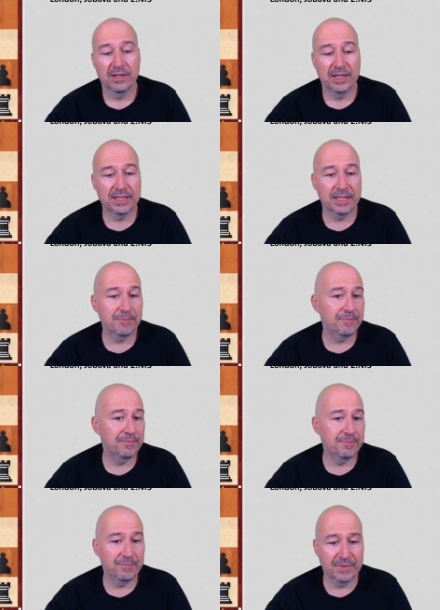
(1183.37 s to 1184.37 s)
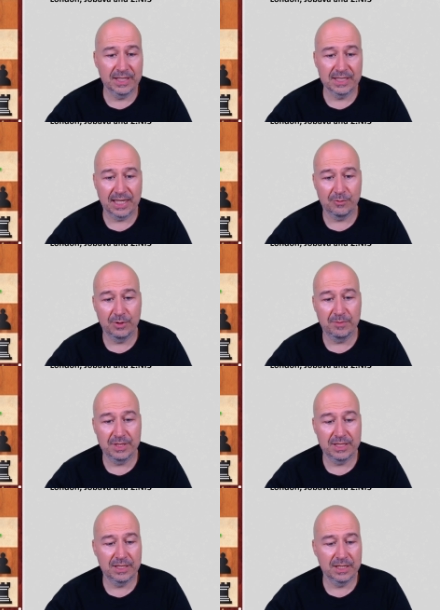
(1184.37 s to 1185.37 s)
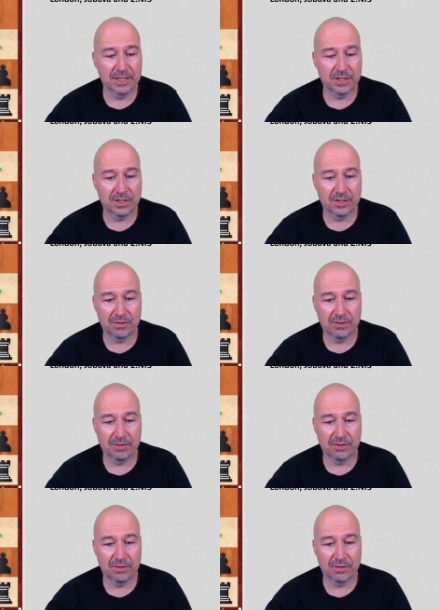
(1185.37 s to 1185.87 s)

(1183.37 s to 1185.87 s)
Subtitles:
and then things like queen b6,